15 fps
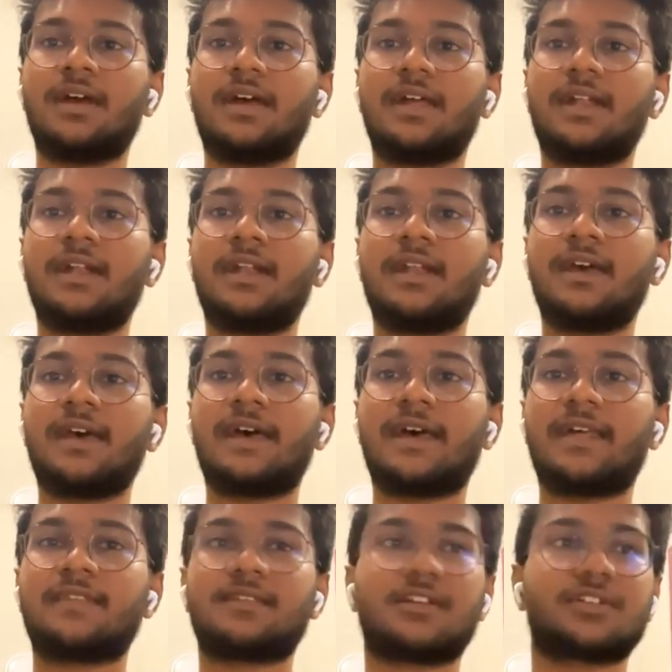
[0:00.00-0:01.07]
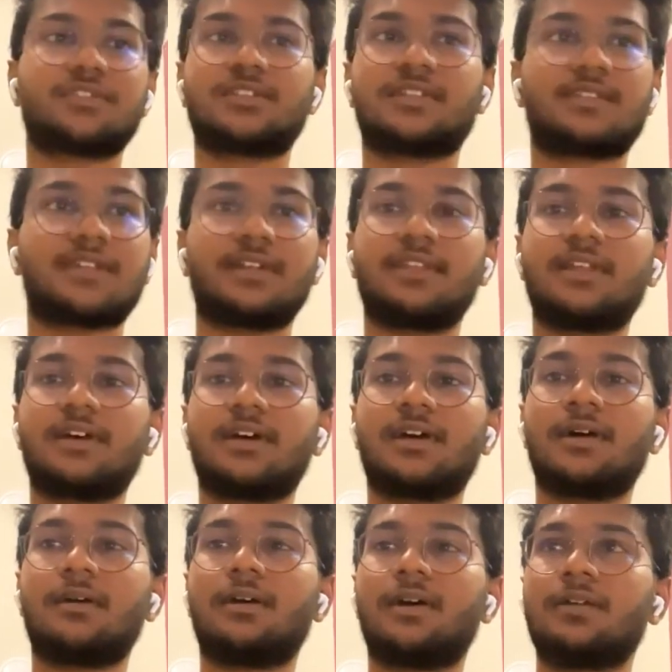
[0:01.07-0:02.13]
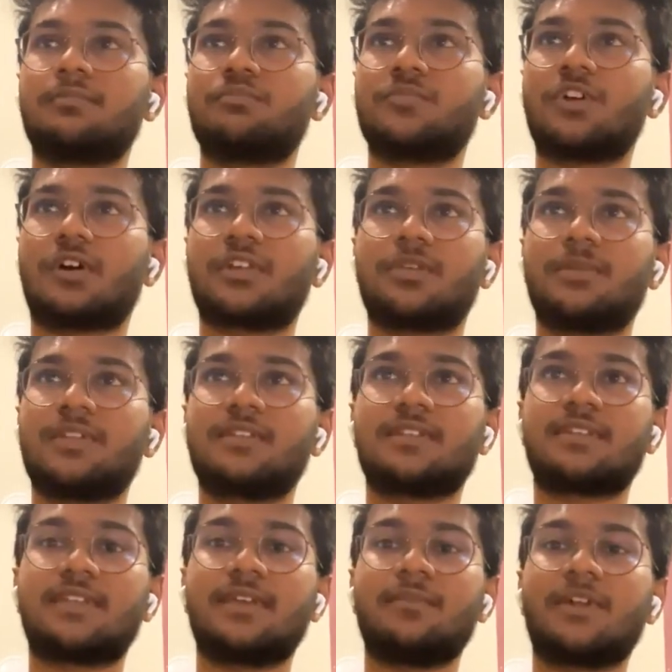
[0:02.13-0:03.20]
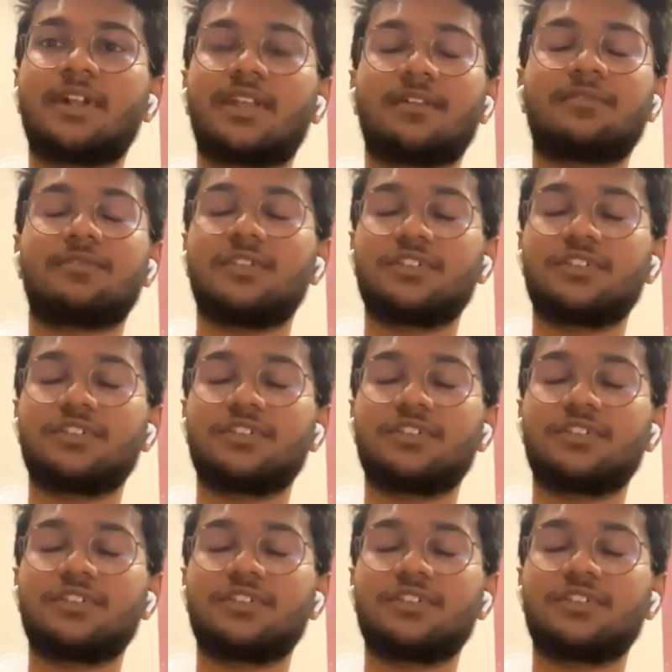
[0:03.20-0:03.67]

And as Rakshita said, the documents are same, and